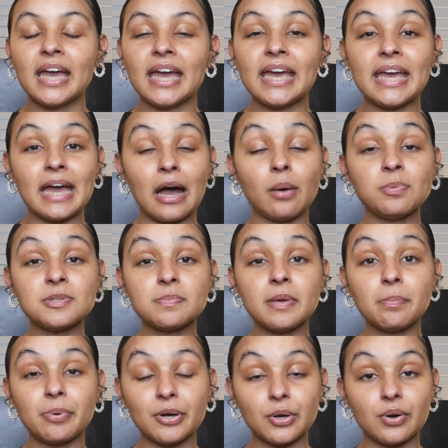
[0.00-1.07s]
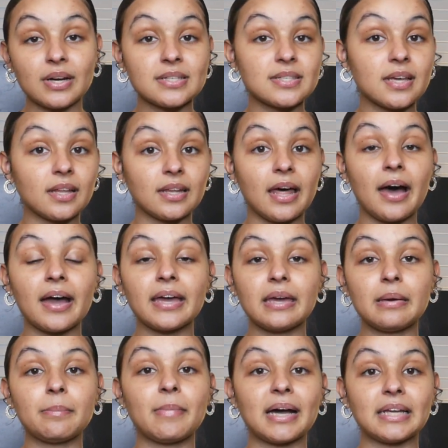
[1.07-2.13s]
it helped me progress a lot
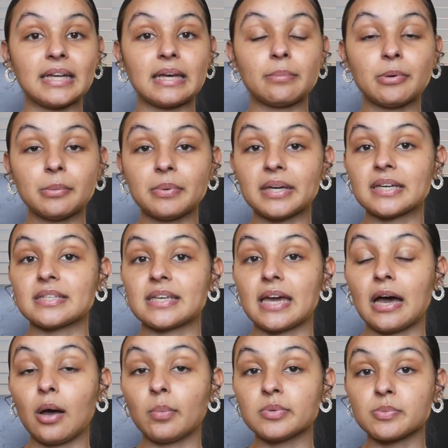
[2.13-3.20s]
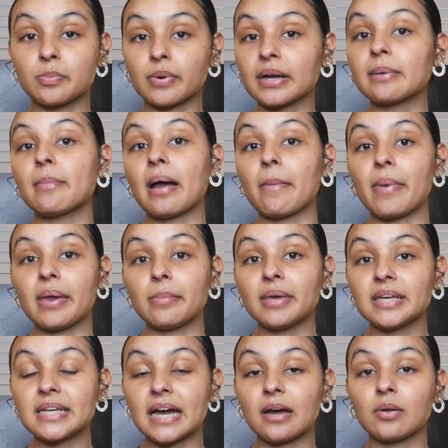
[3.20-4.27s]
in my labor because it helped bring my
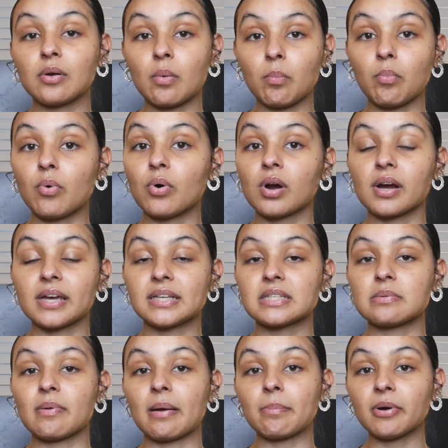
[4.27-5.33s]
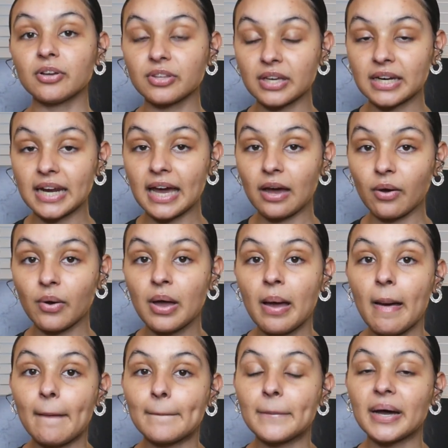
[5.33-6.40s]
baby down more into my birth canal,
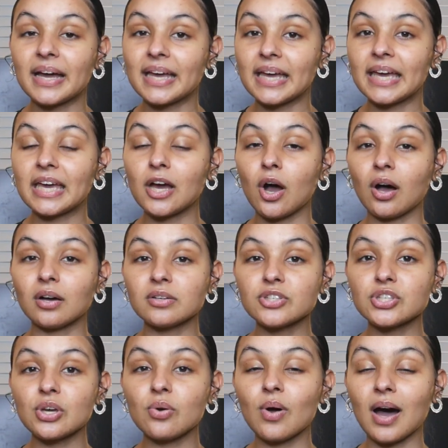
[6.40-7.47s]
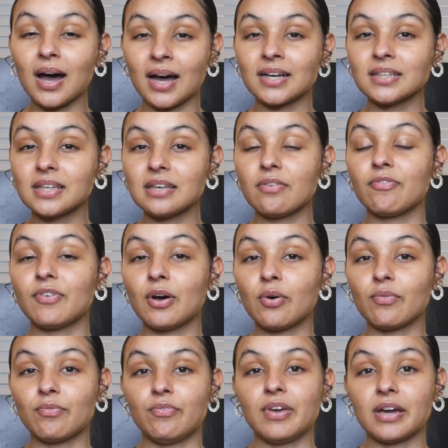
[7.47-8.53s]
but it also oddly
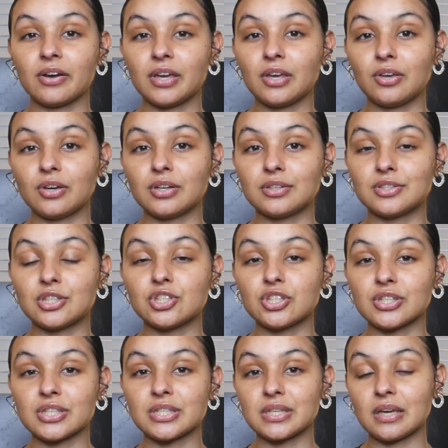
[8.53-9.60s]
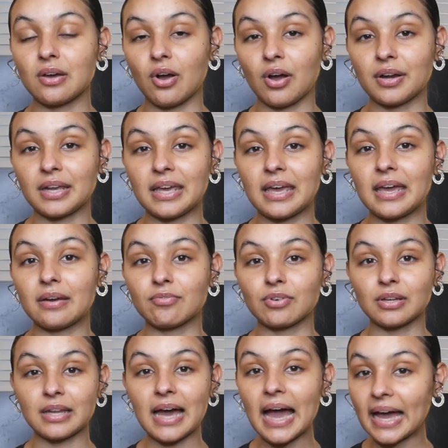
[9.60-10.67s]
felt very good to just sit on it and
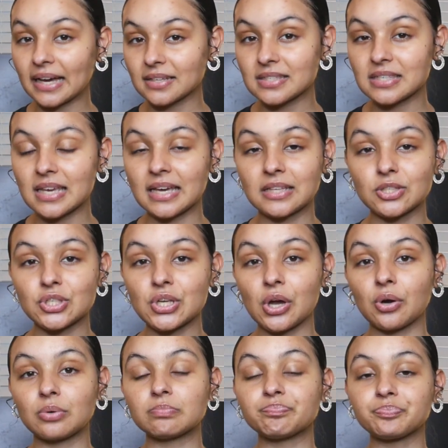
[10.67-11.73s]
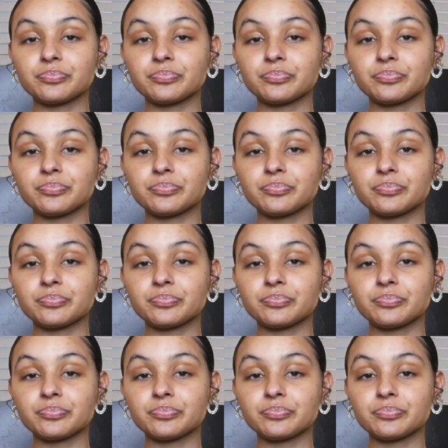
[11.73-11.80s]
relax. And so